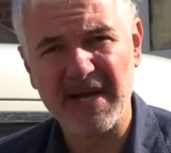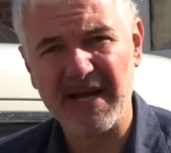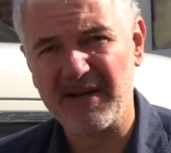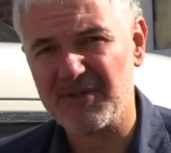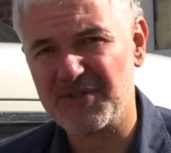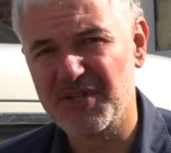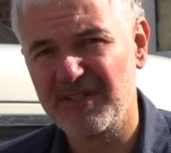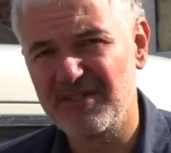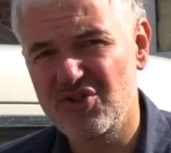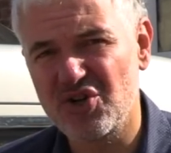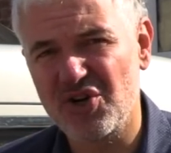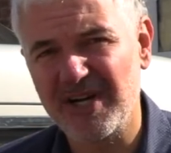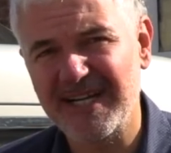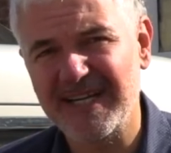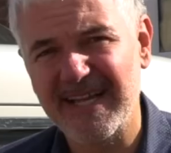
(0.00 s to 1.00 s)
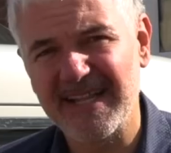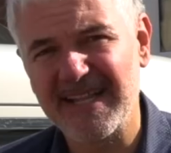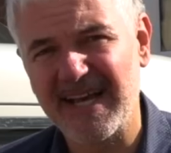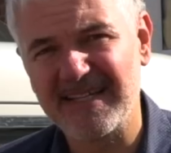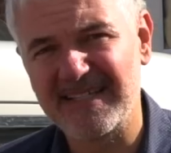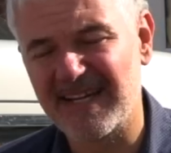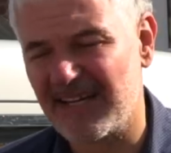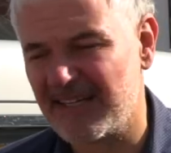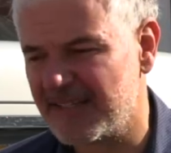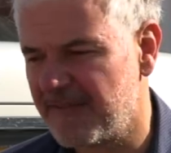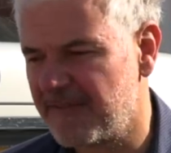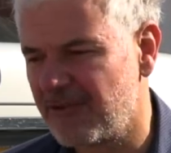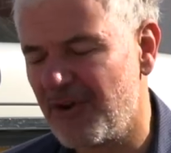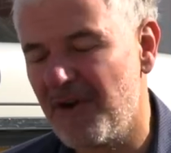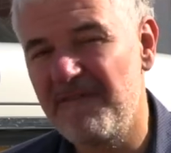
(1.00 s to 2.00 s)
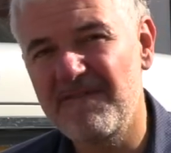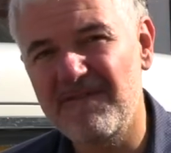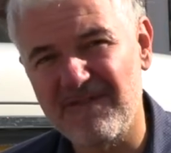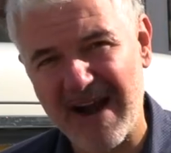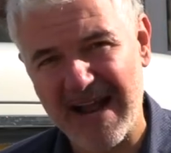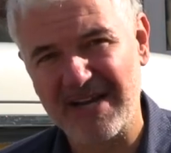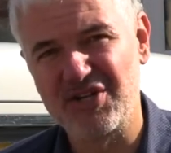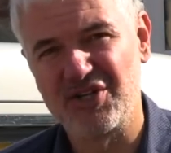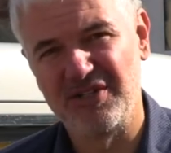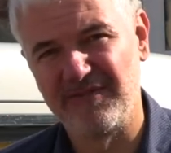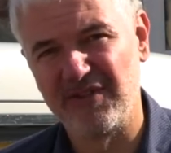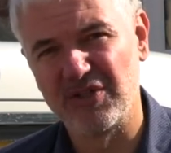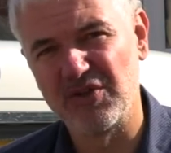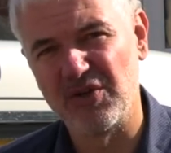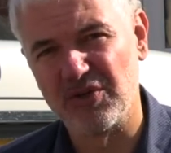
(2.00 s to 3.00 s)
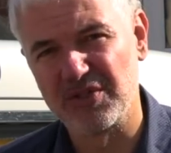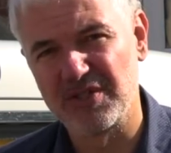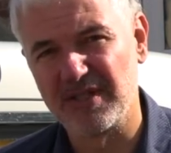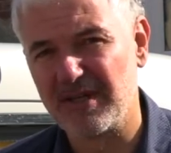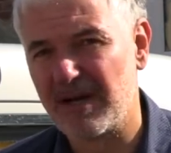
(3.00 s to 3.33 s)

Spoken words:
I'm going to try and get that done for a fraction of the cost,